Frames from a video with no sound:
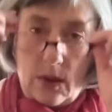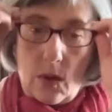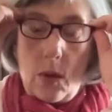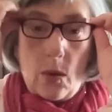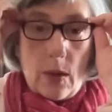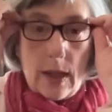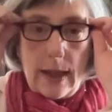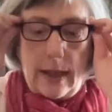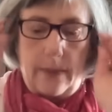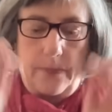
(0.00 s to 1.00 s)

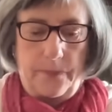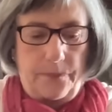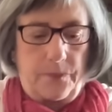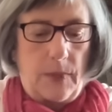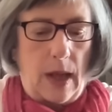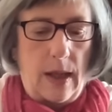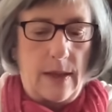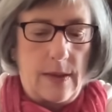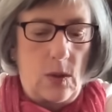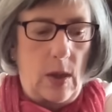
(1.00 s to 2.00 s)
Alrighty.
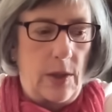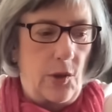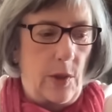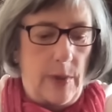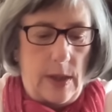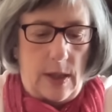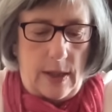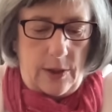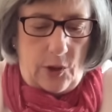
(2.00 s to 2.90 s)
Let's look at Gemini.